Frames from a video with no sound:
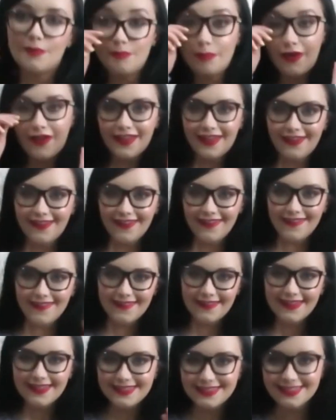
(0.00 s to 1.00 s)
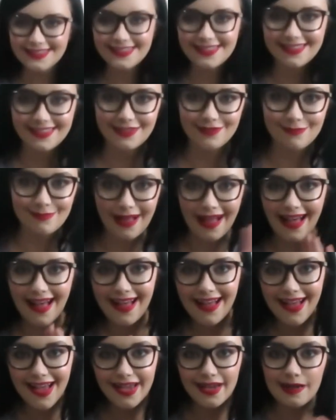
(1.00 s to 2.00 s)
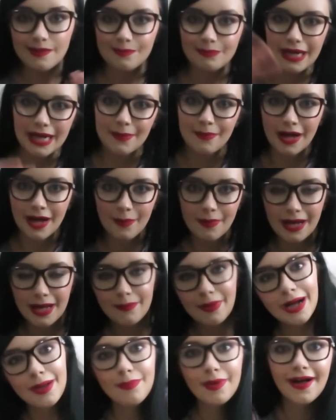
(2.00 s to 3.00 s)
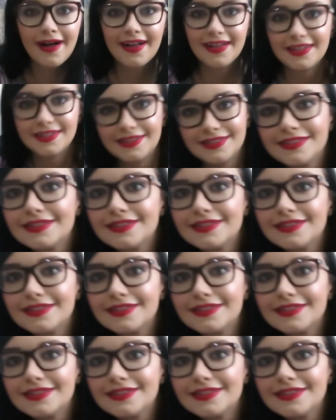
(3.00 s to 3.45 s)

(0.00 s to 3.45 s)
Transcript: Bye guys. Bye. Bye bye bye bye bye.